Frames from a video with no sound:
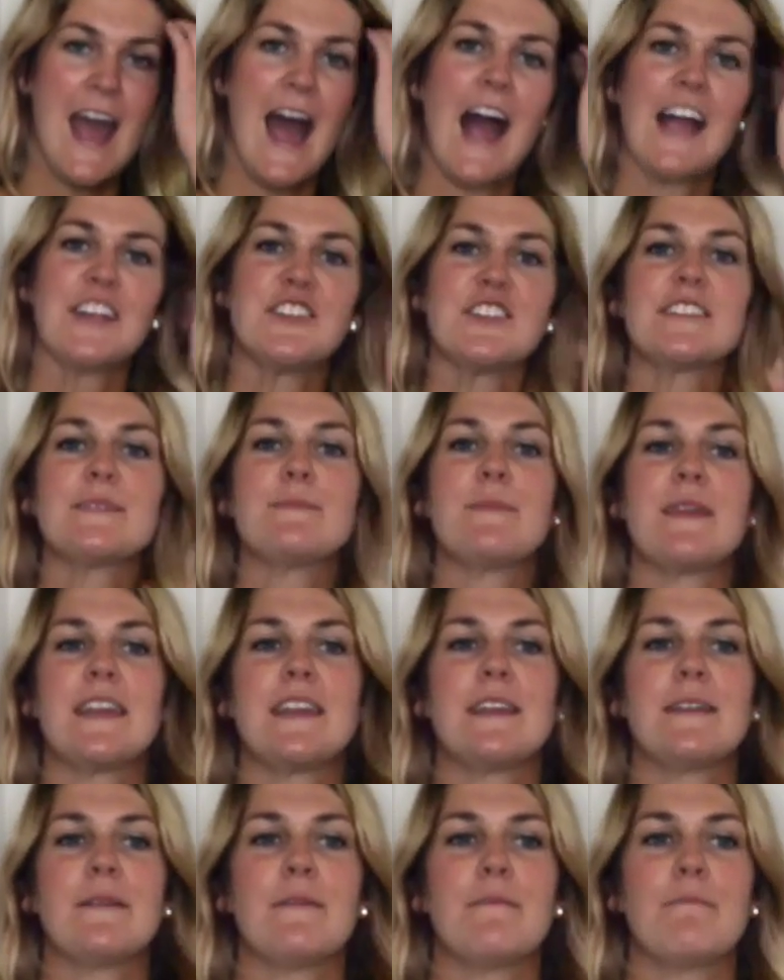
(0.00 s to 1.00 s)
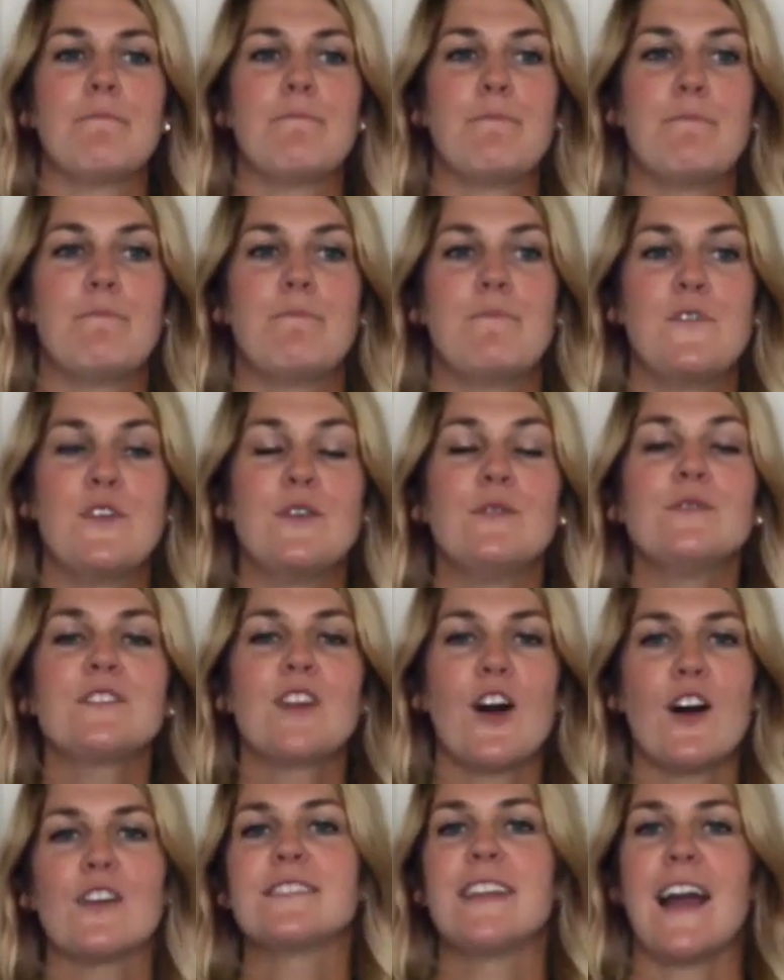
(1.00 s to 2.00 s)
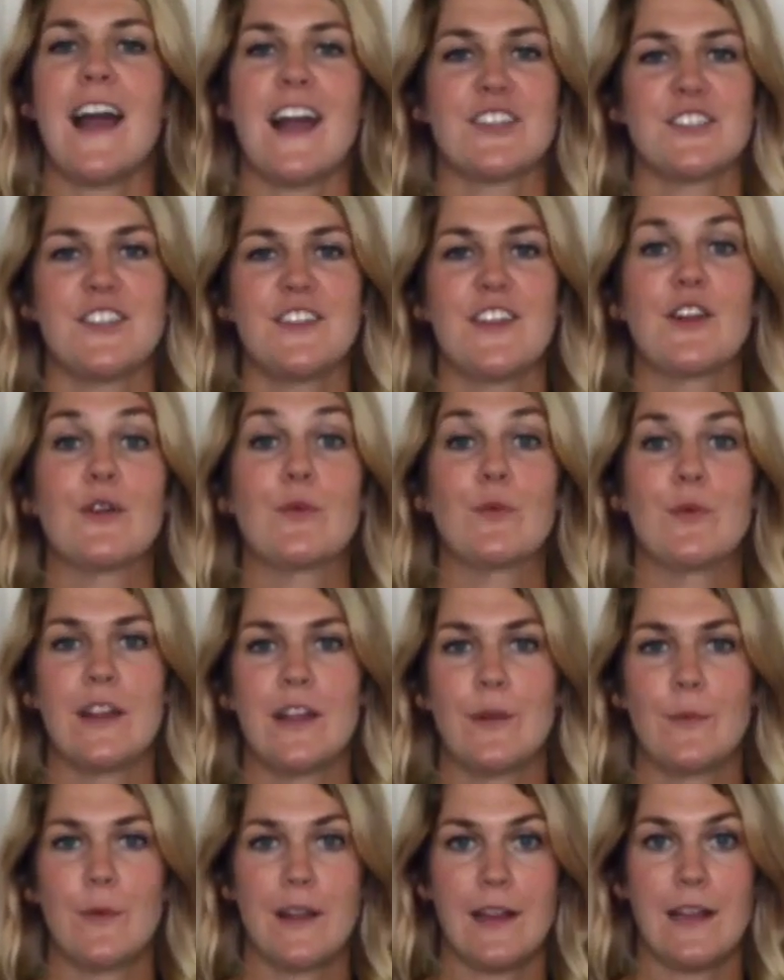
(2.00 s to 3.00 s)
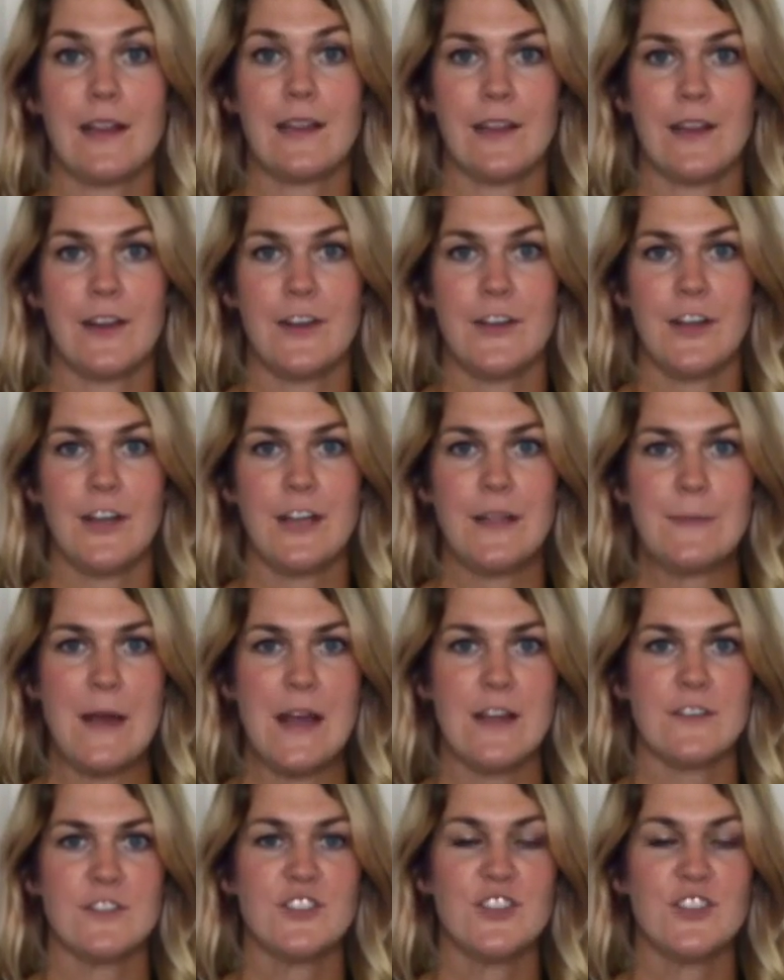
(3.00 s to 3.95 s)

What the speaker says: I just mean use calls to action that are really, really clear in your email.